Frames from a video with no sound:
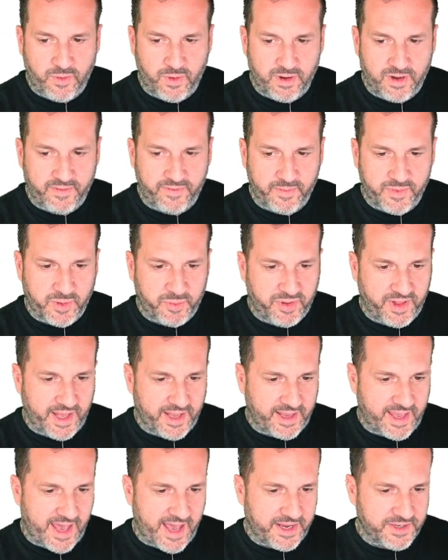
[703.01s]
query from the
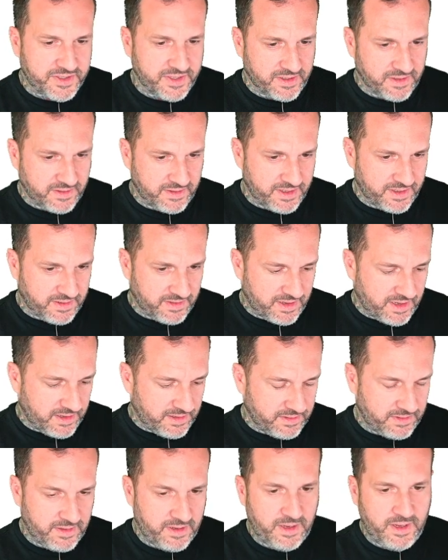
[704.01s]
plan cache, it'll it'll
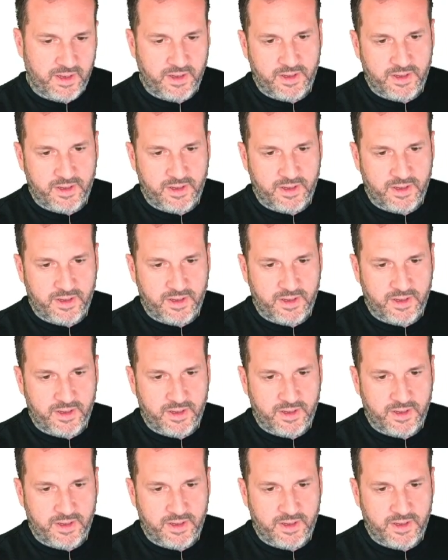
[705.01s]
all